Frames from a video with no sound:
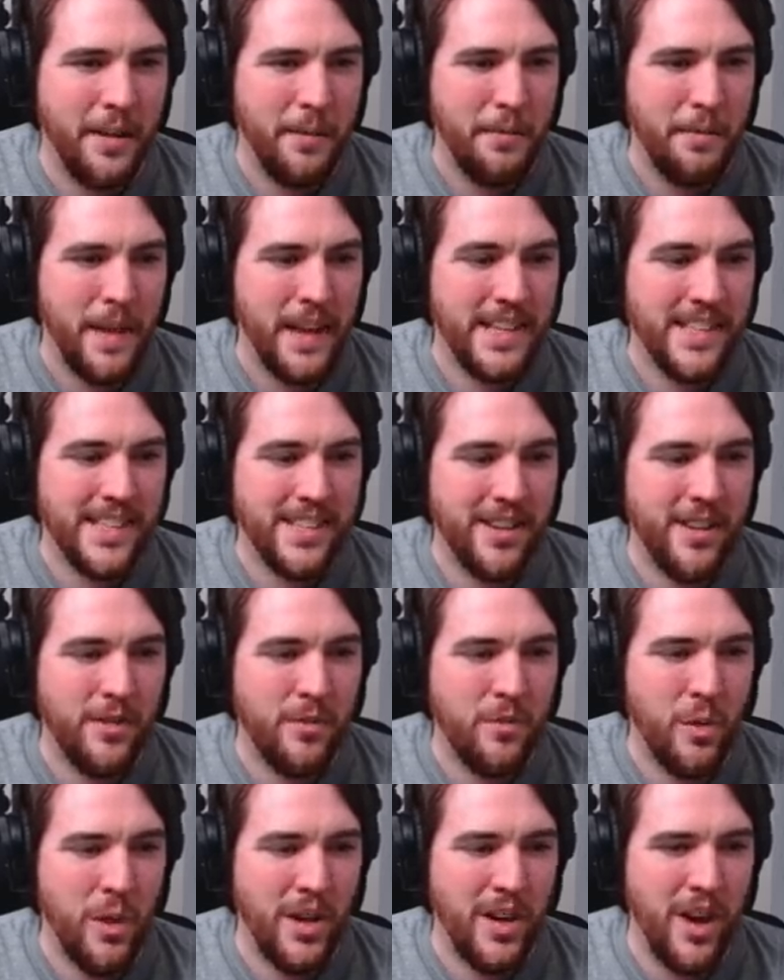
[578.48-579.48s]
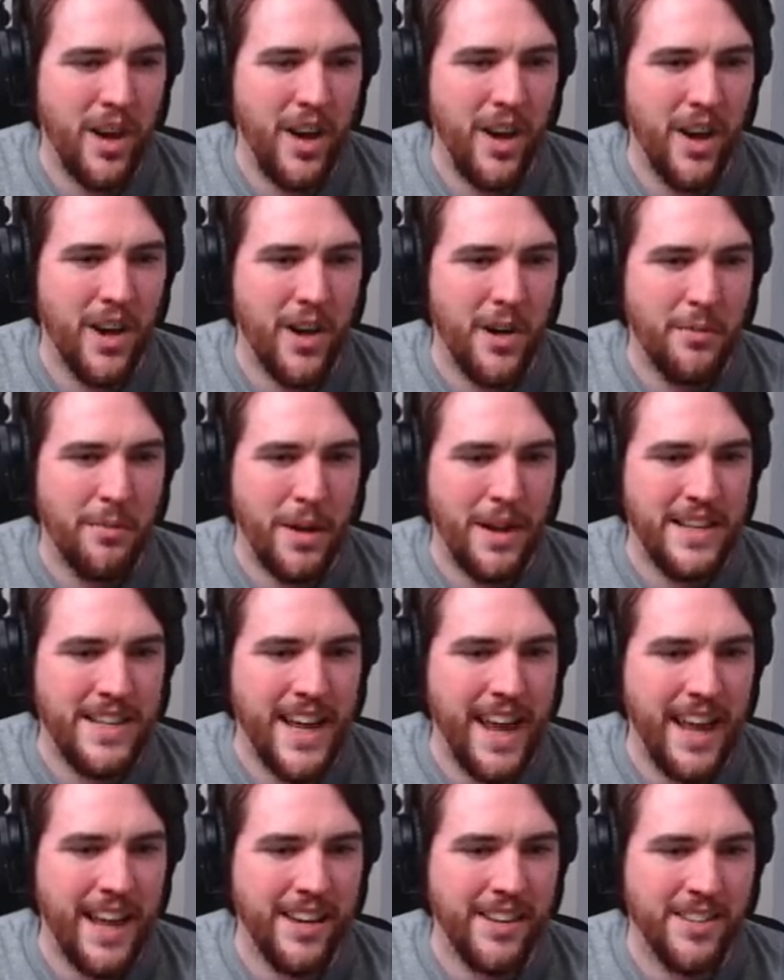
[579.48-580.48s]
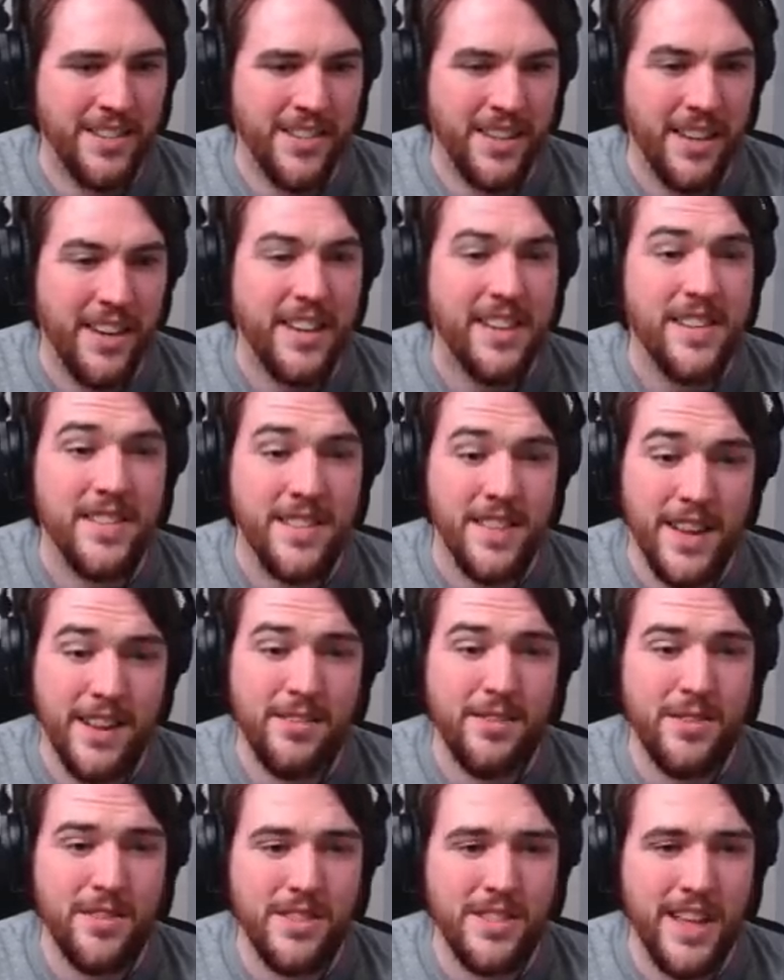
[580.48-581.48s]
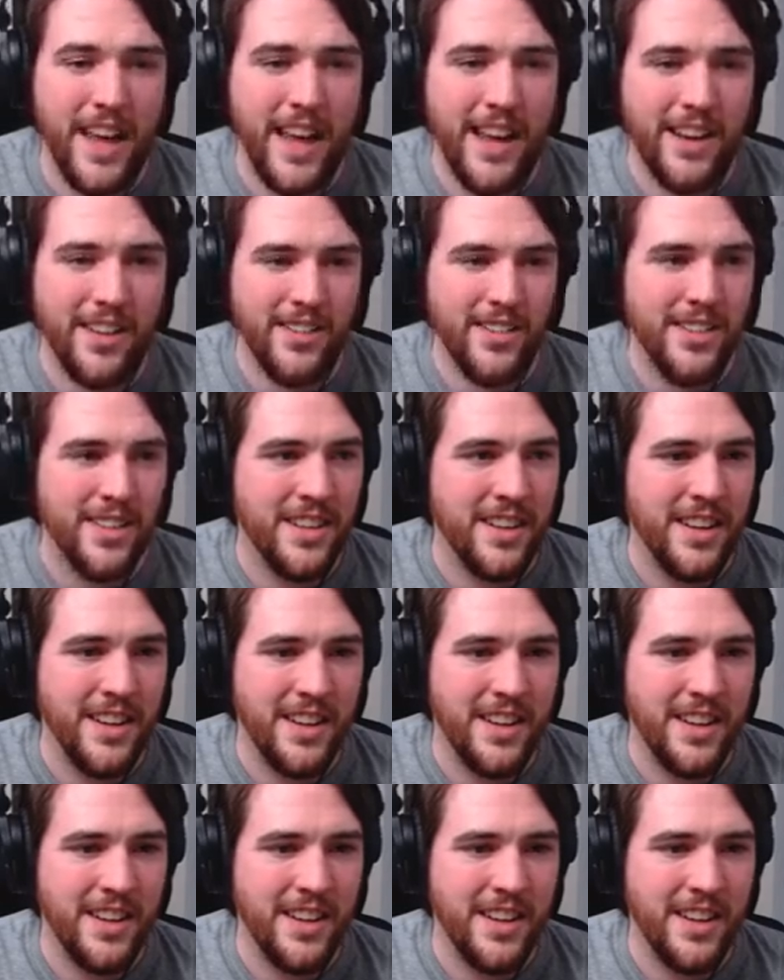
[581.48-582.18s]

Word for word: I still have one hot on my tail, literal tail.